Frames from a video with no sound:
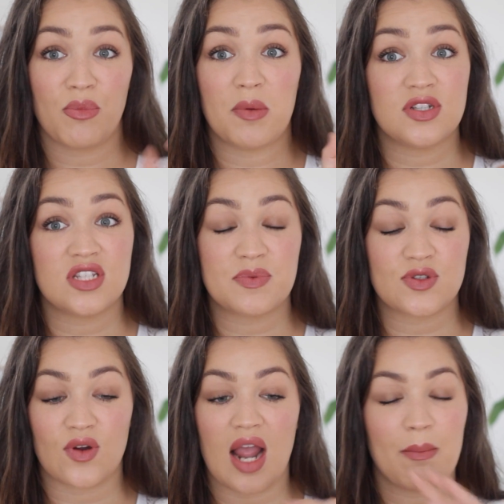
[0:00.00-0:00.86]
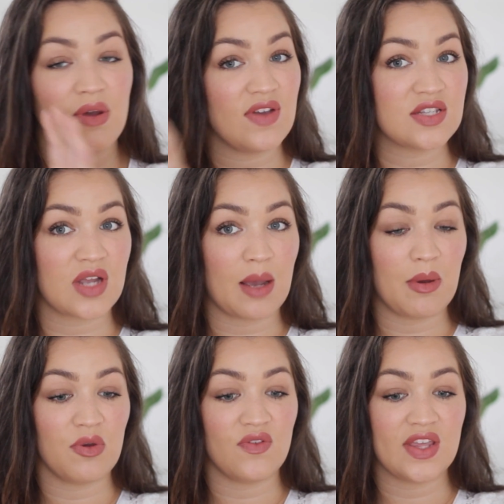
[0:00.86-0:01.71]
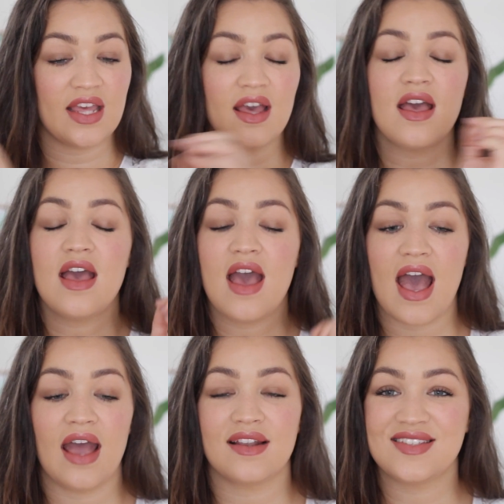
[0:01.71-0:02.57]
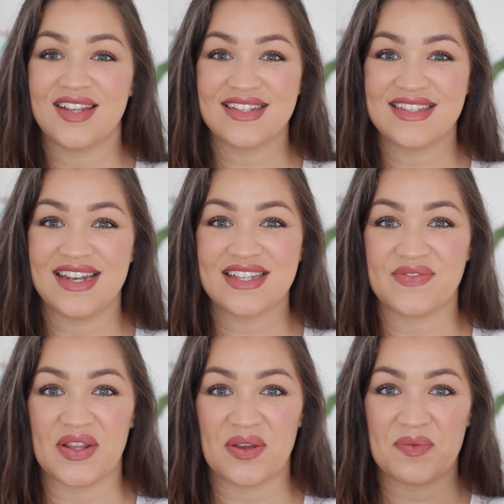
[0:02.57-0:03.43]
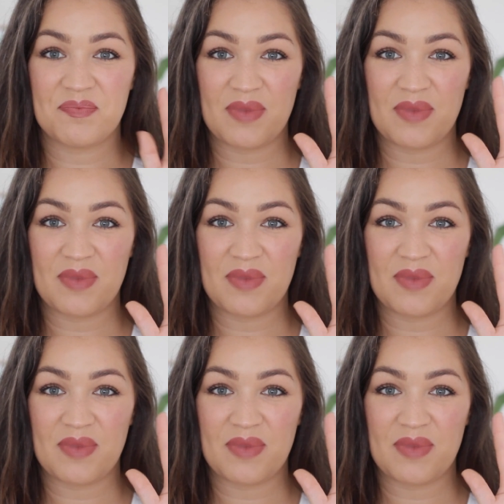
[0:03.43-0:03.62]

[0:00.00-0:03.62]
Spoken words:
Remember to subscribe. My face will come up over here, and I'll see you guys in the next video.